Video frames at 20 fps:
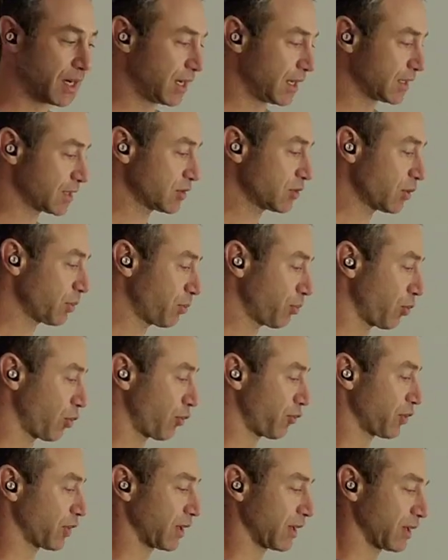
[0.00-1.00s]
it's not
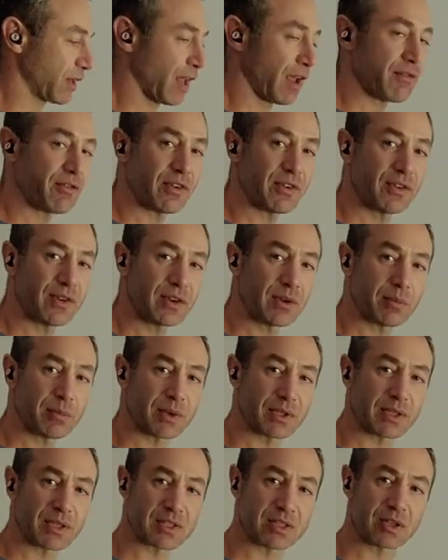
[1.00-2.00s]
perfect at everything,
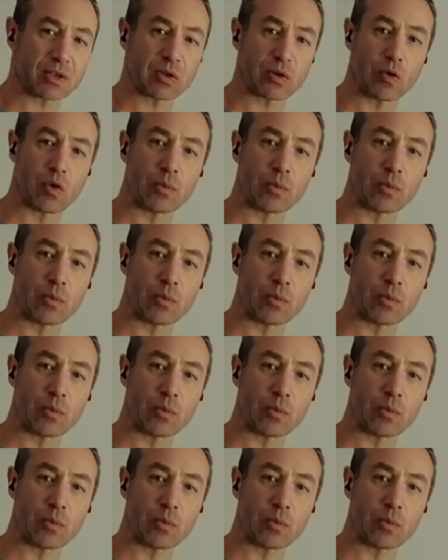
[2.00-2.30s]
but it's like